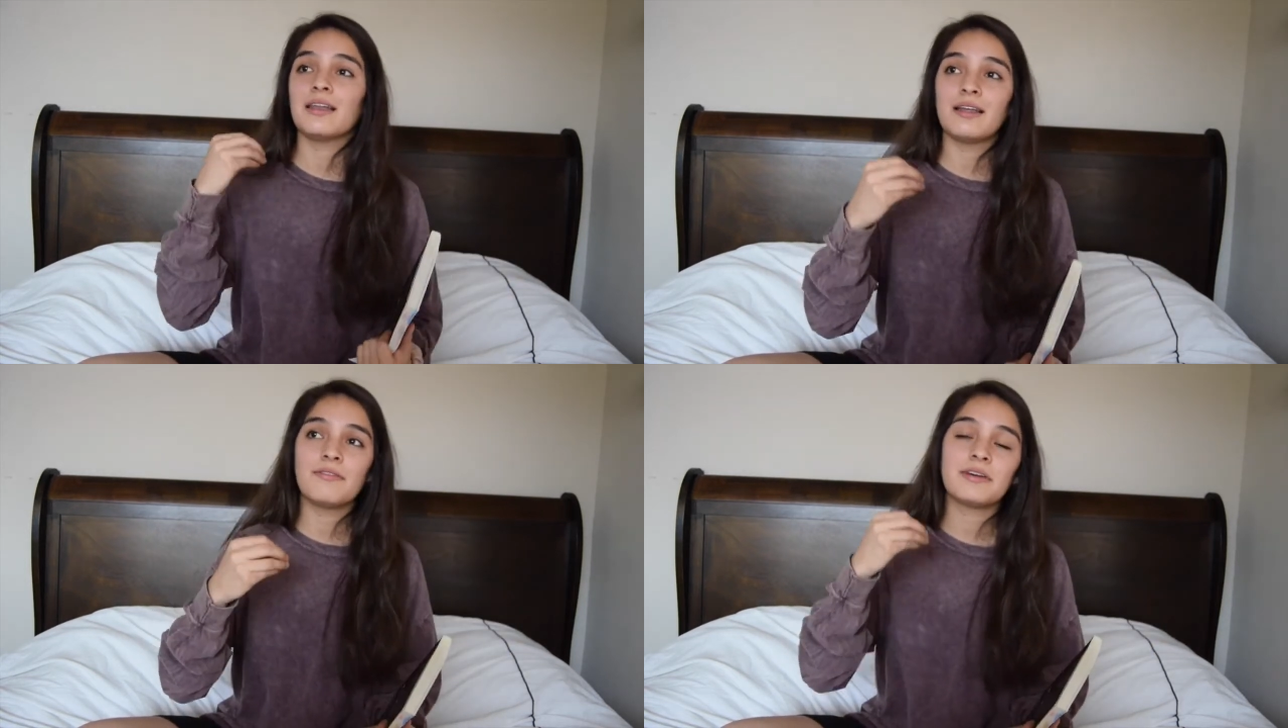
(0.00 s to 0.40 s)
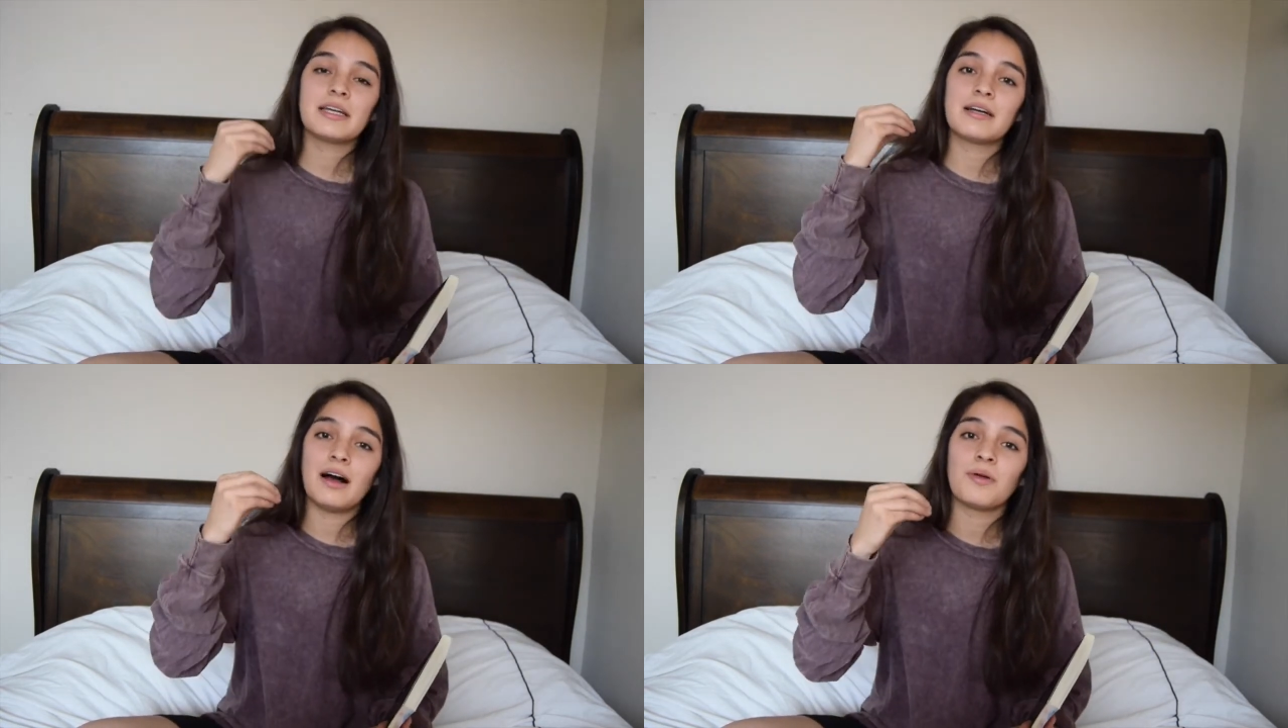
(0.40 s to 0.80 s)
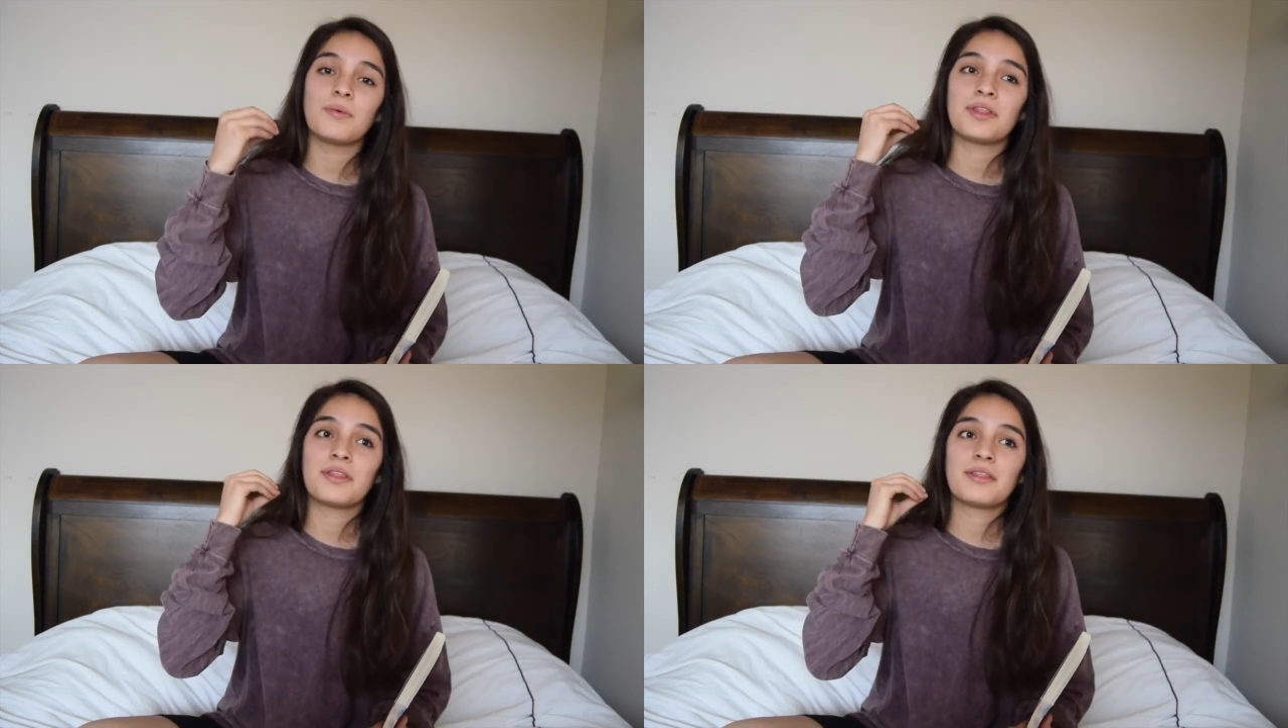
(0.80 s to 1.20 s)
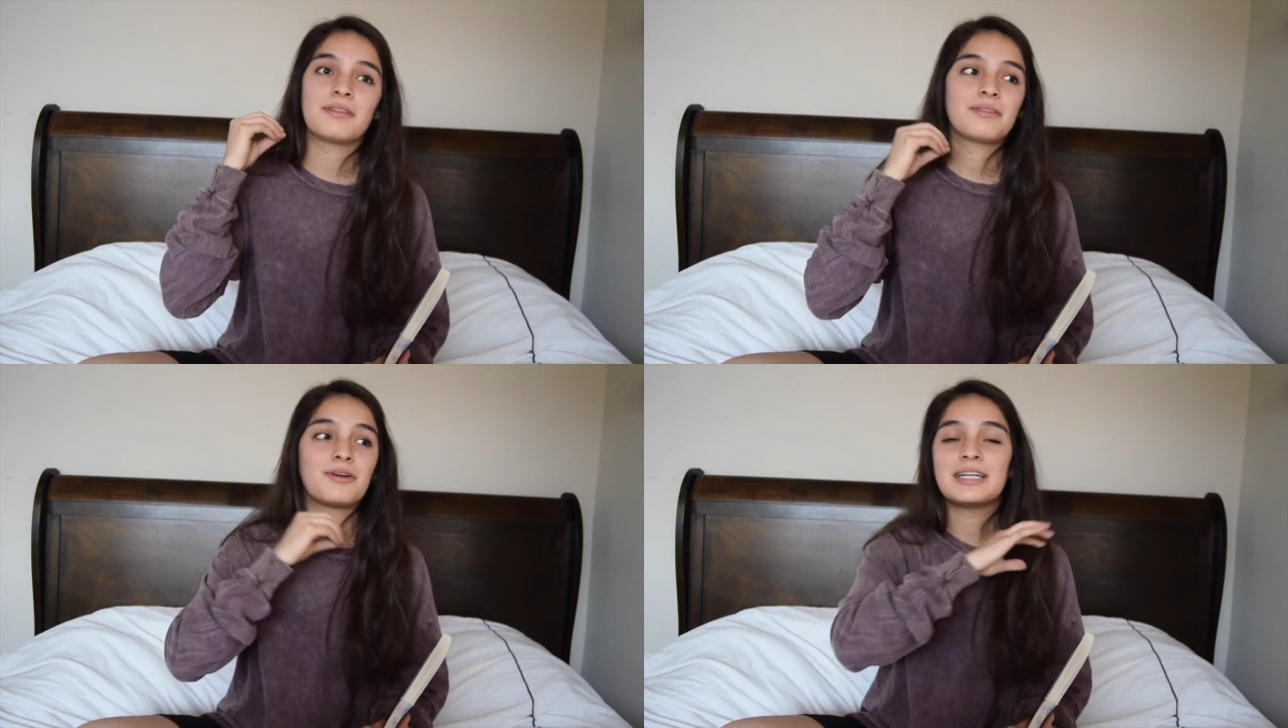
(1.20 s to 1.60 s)
loving God with
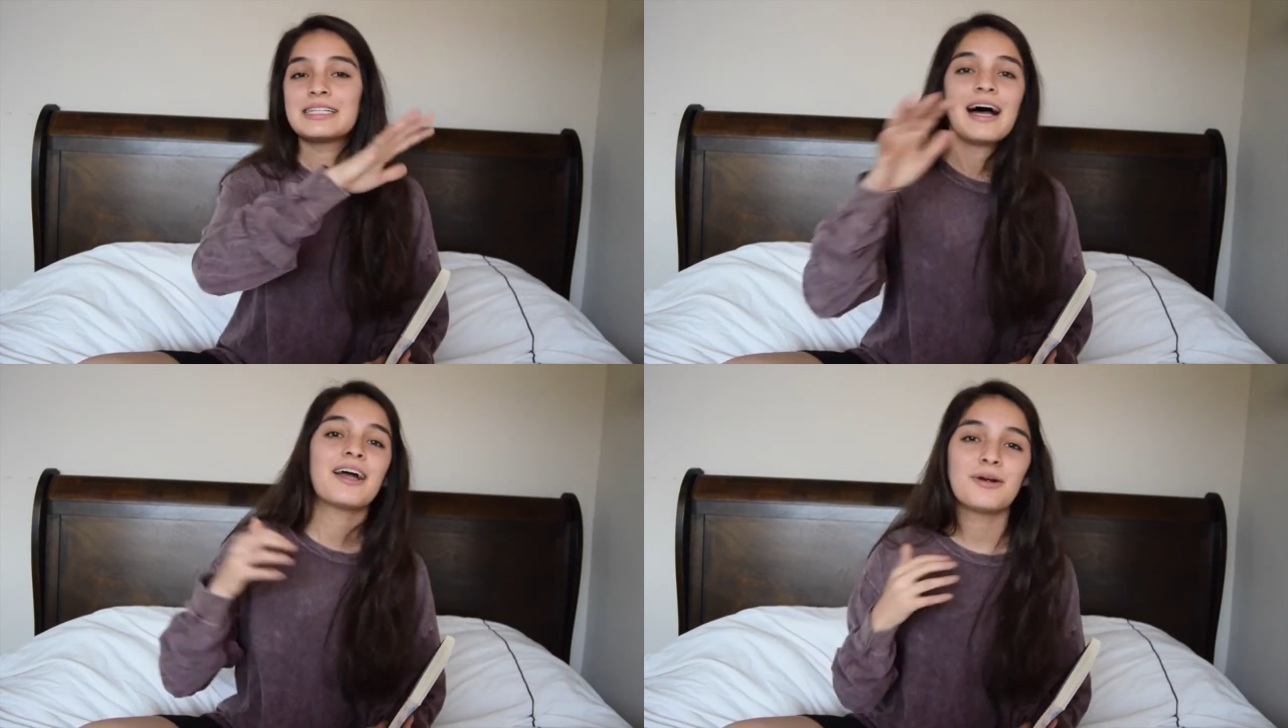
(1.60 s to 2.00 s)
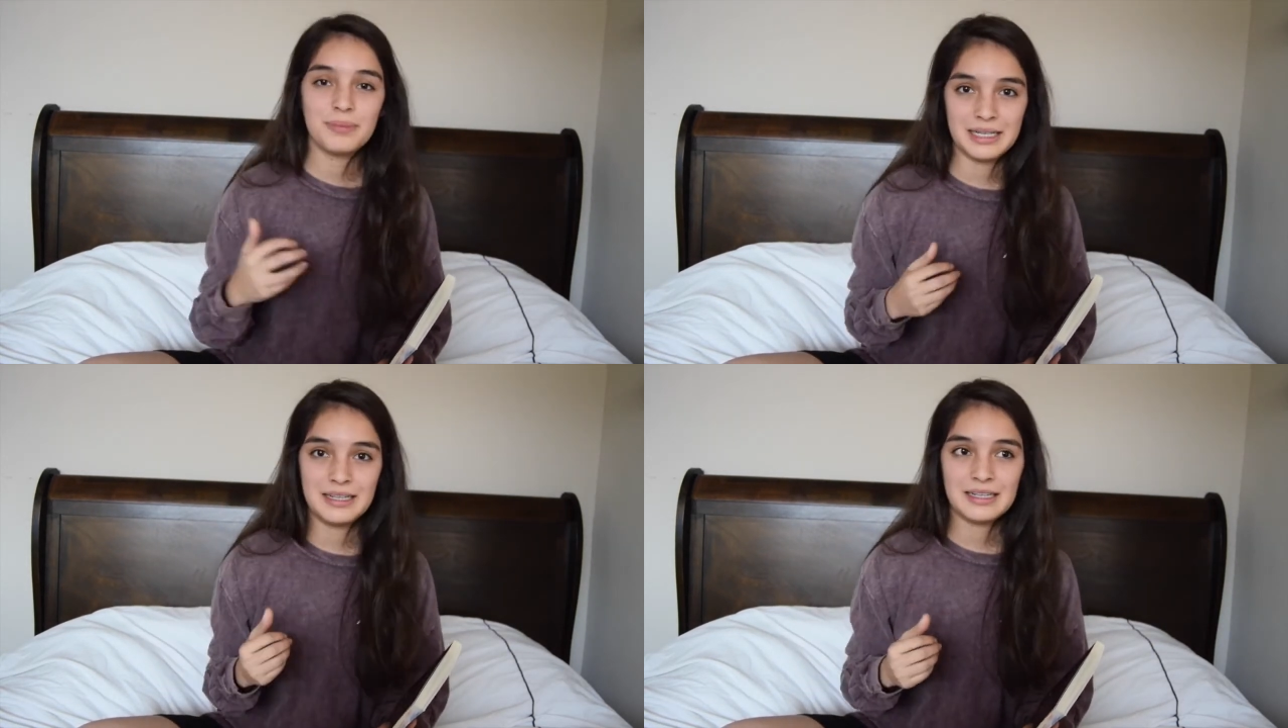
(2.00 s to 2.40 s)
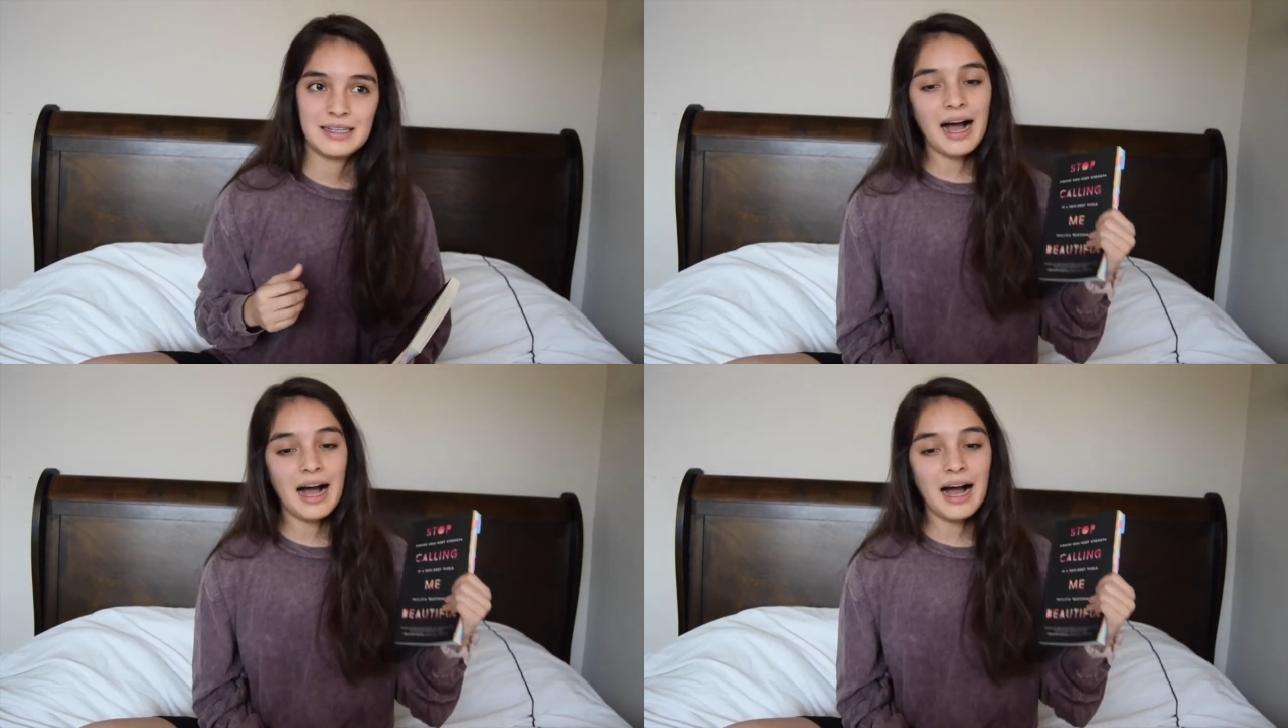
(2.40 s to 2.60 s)
their entire being.